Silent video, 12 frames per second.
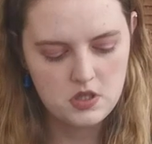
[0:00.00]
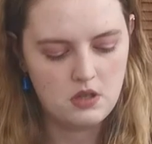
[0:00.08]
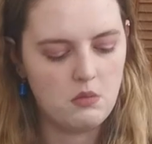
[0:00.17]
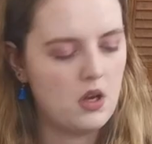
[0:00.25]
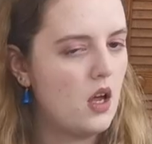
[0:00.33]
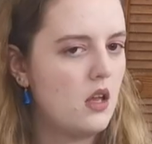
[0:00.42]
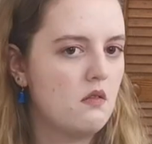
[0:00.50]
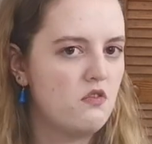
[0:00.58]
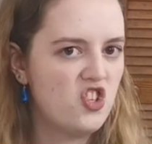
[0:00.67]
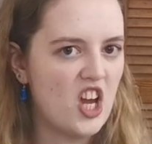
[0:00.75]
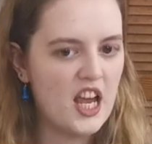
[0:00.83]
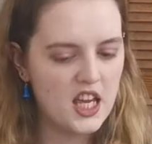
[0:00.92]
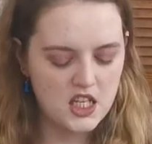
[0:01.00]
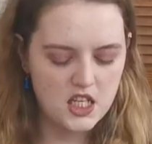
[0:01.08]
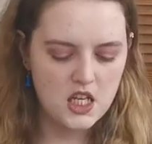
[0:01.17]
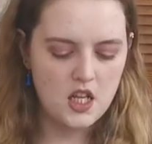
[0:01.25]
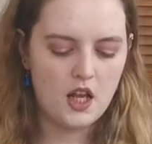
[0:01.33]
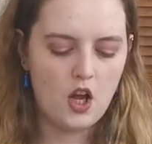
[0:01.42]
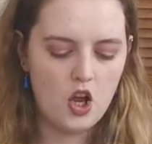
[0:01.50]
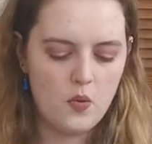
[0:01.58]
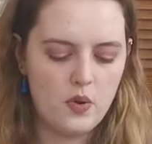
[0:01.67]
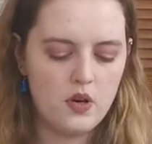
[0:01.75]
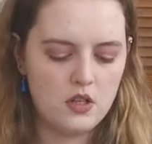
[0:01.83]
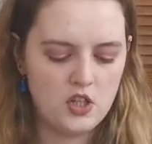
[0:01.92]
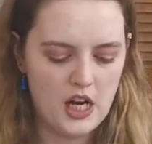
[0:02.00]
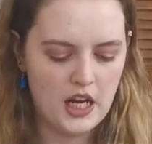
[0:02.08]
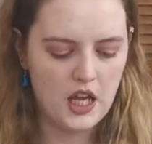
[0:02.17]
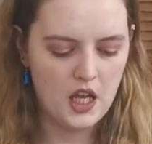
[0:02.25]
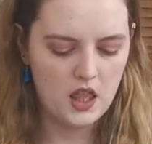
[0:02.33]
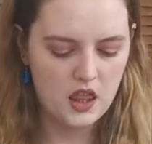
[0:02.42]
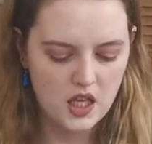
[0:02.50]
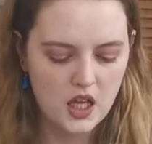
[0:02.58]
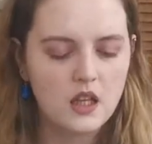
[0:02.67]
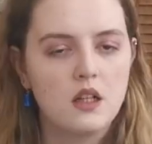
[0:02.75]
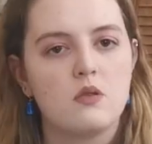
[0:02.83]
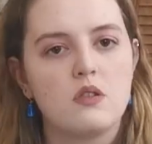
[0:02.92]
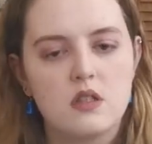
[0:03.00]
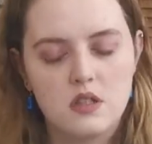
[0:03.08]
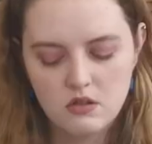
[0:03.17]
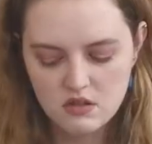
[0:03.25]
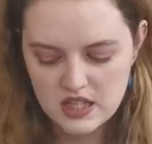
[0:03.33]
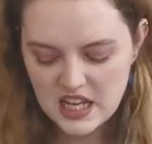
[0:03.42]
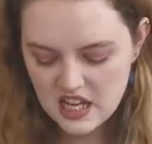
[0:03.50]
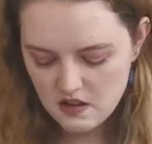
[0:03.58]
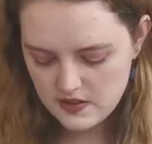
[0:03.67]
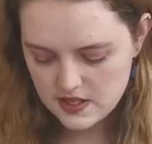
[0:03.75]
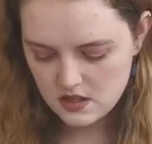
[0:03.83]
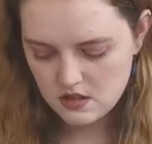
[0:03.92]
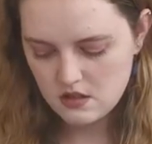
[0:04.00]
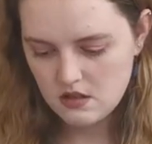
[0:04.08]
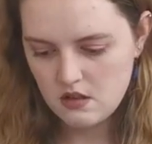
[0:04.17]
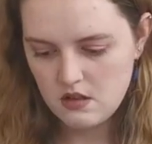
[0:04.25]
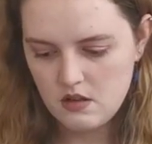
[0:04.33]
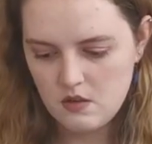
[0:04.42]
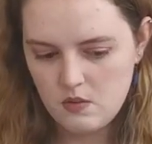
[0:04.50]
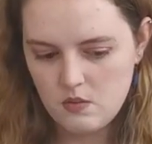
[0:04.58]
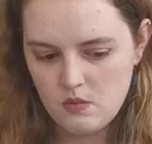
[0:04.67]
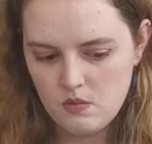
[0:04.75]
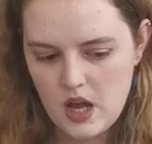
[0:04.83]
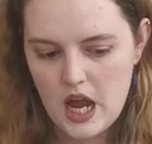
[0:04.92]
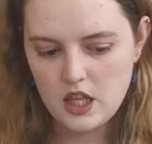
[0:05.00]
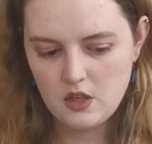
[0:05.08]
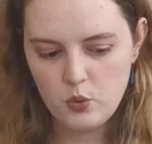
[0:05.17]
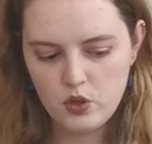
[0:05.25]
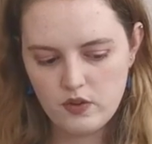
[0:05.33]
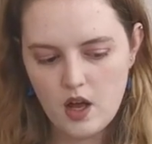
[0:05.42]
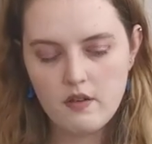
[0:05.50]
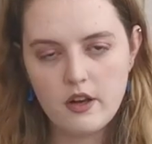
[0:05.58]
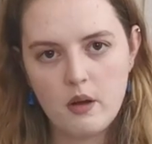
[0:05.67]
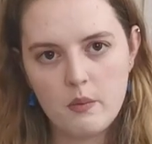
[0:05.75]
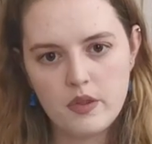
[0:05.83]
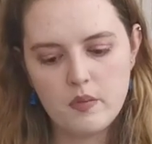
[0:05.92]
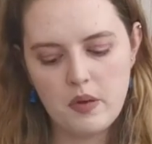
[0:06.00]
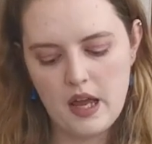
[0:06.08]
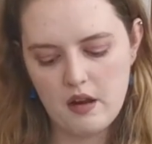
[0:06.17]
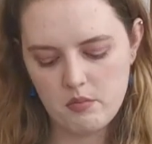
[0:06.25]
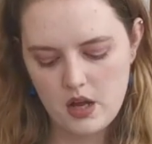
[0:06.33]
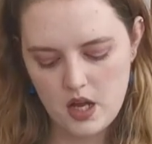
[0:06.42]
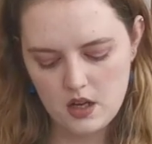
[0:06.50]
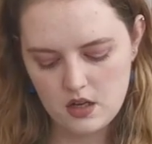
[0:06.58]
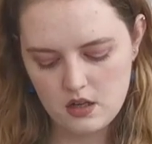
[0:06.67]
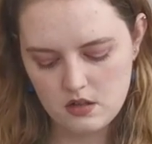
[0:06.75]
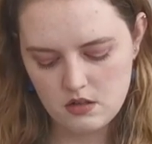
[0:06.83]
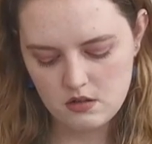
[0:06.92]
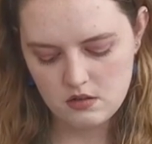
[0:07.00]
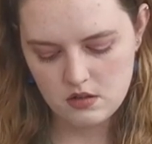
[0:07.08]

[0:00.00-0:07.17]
some kind of jackety, like open jacket thing that was your sleeves and would have covered up the plain back.